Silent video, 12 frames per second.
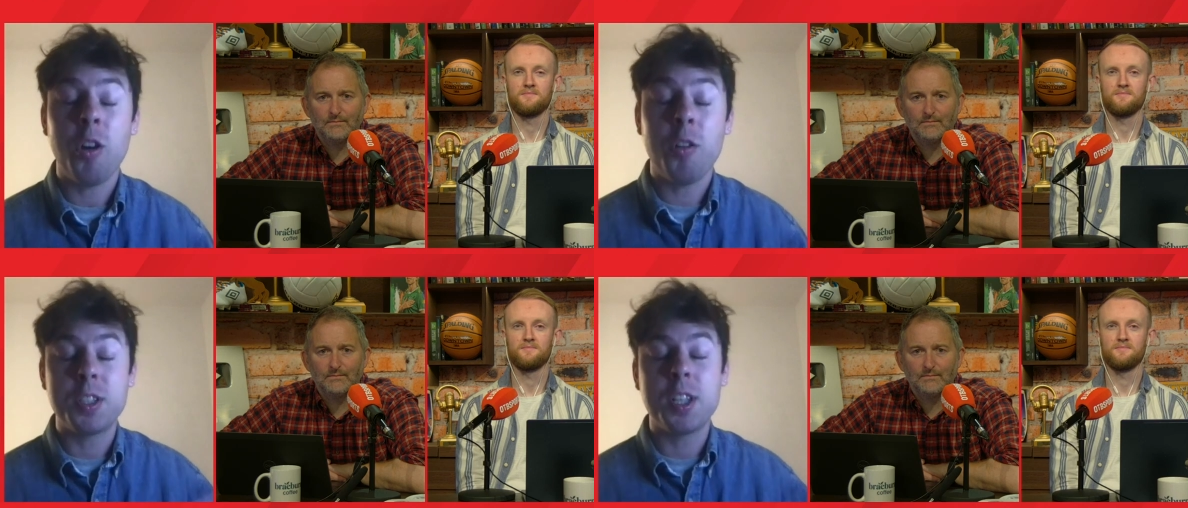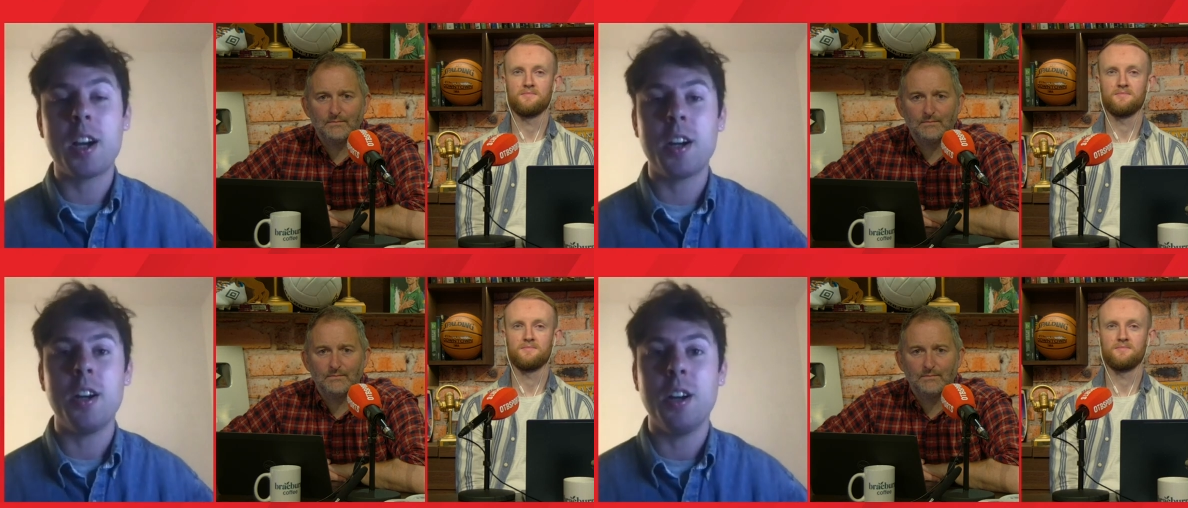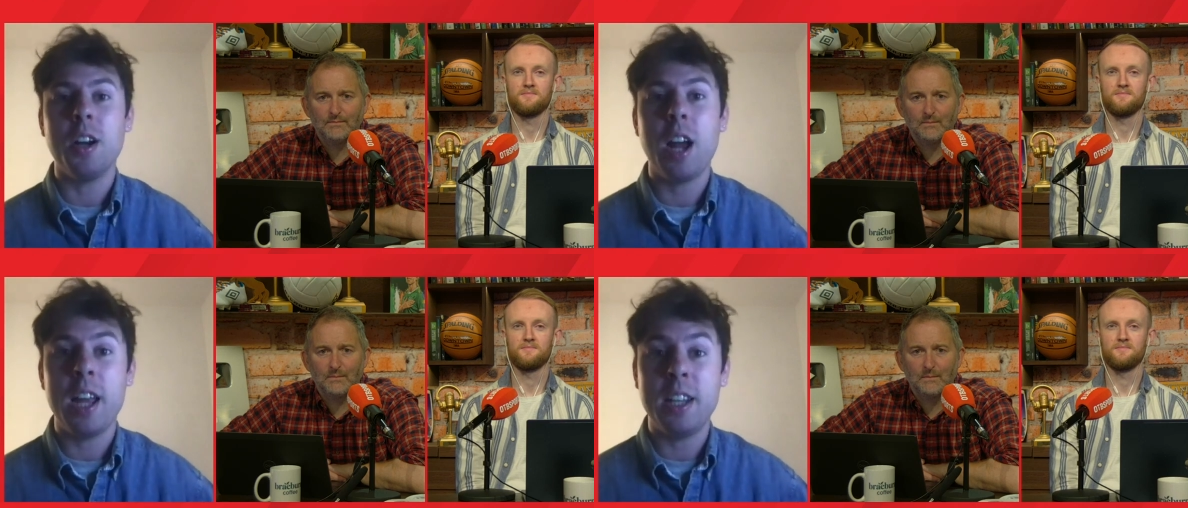Speaker 1: of
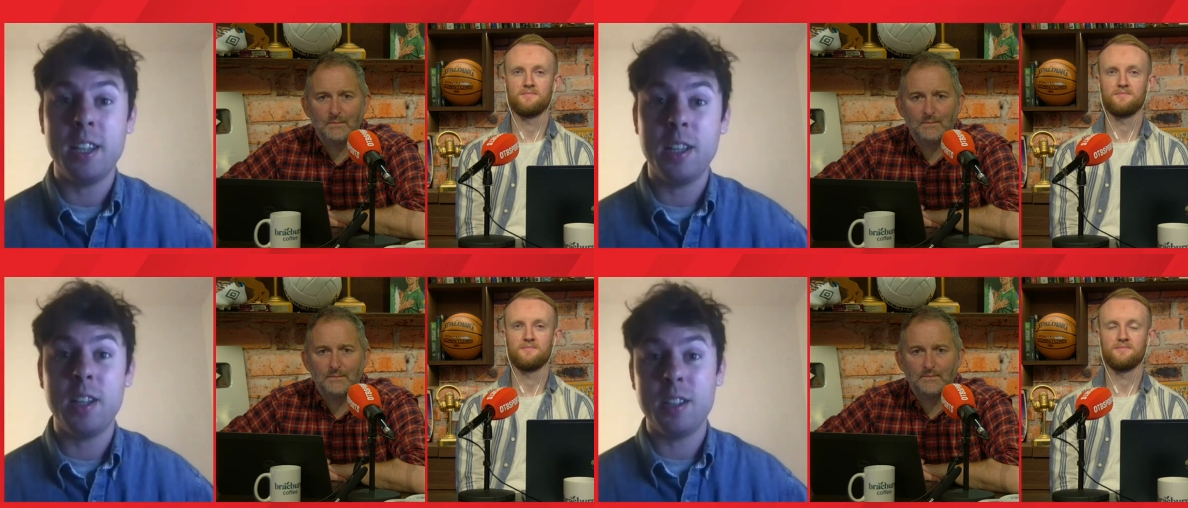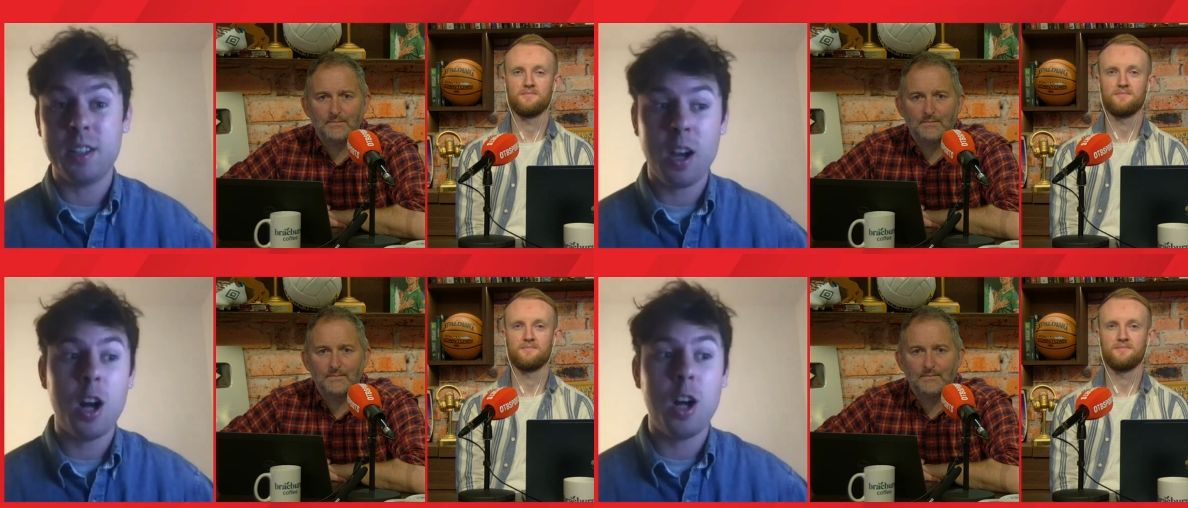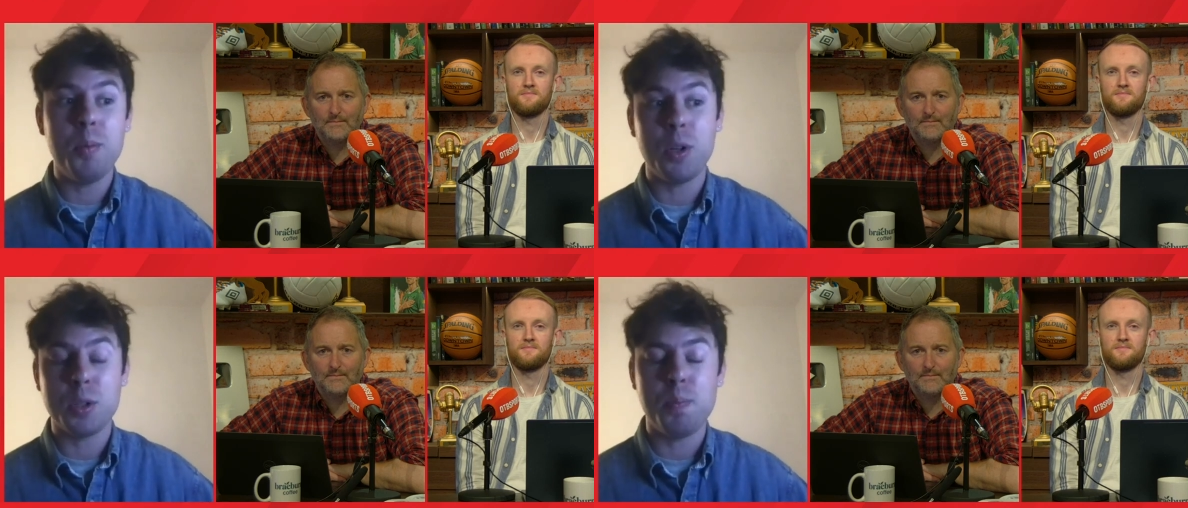soccer and the, the
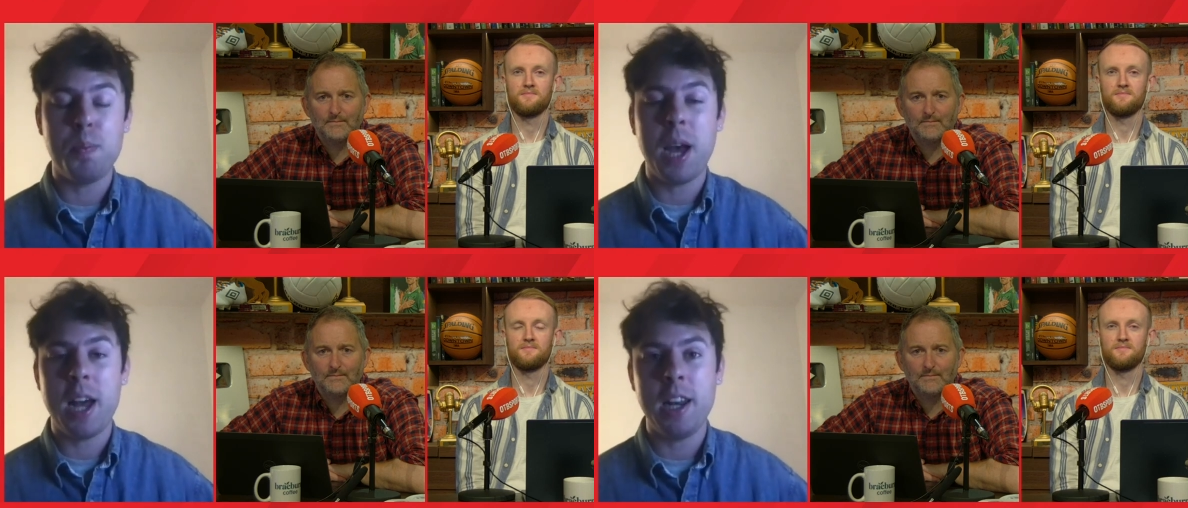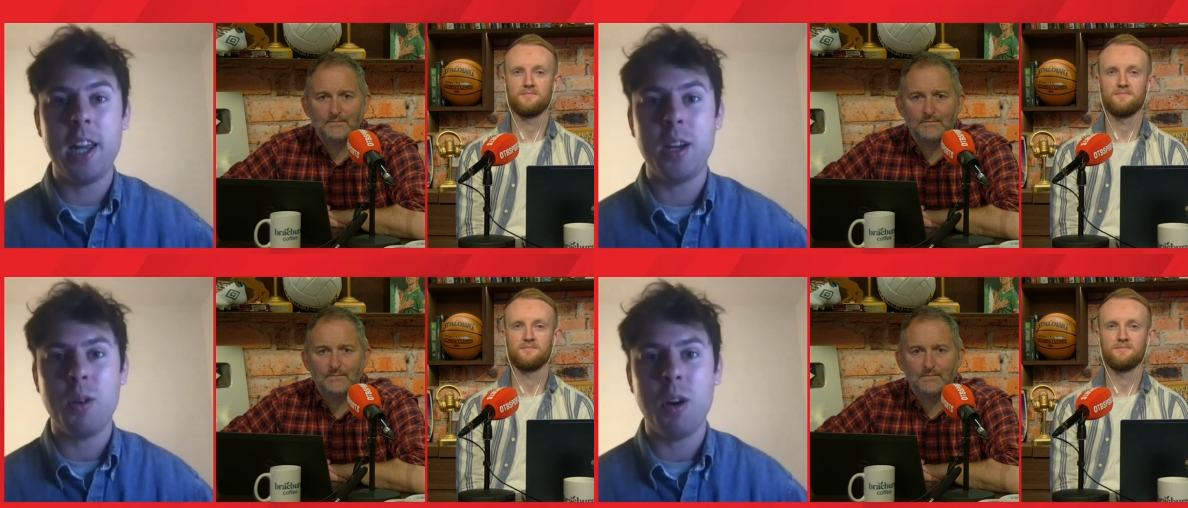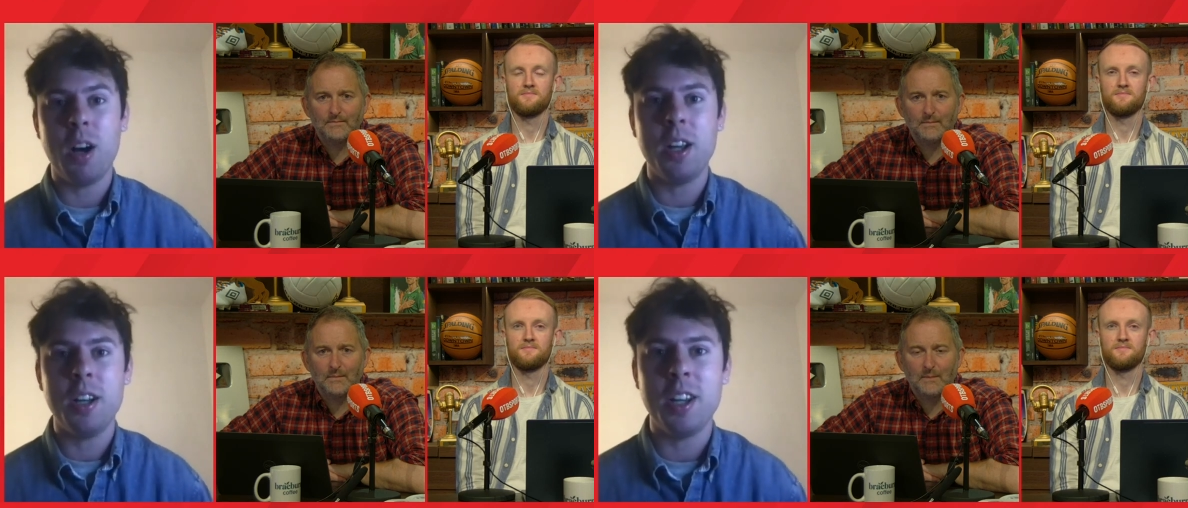almost ballet
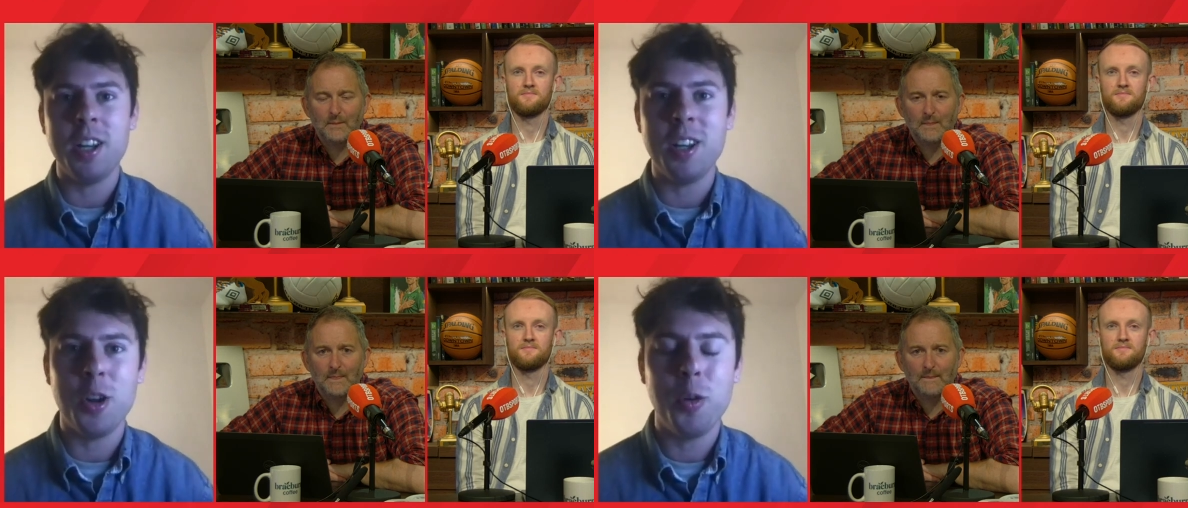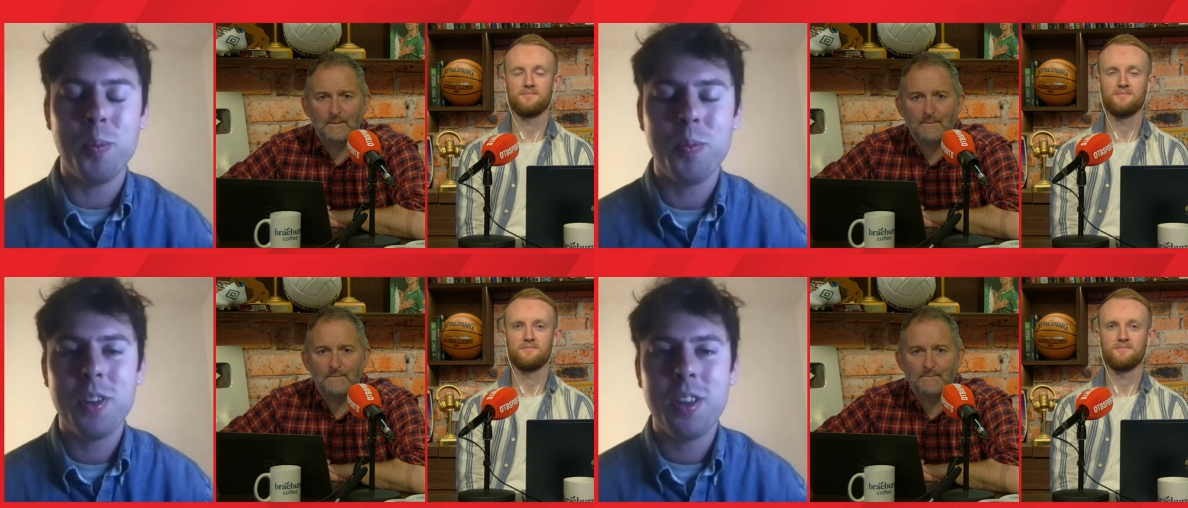quality, you know,